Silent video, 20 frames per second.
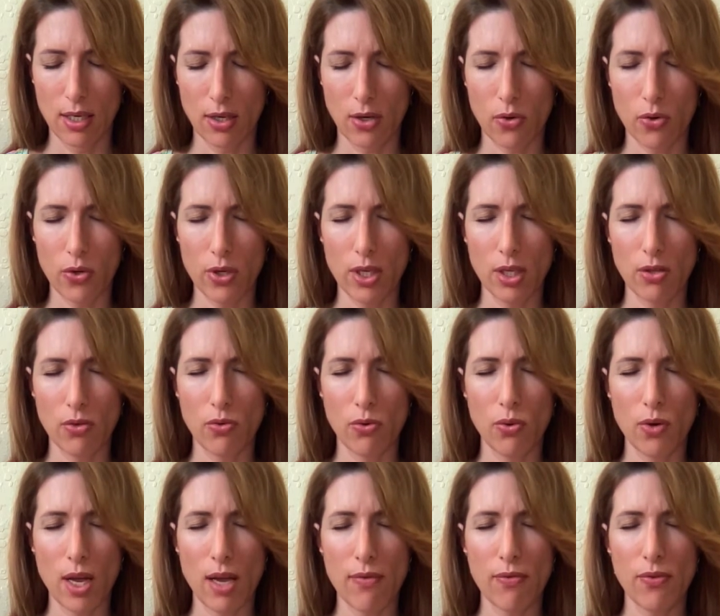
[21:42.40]
going
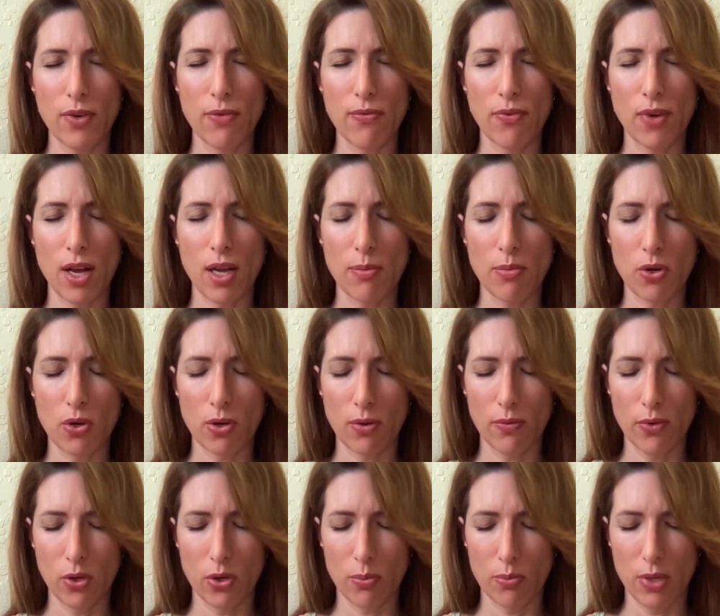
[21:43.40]
through every fiber of
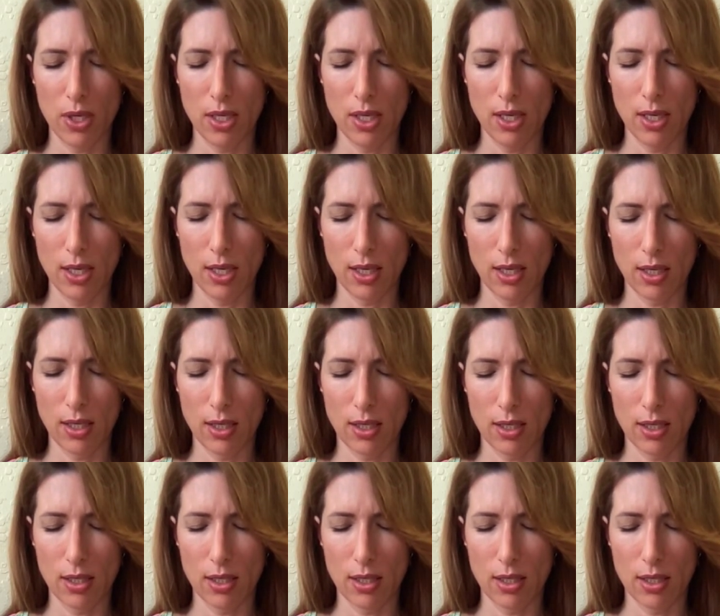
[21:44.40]
your being,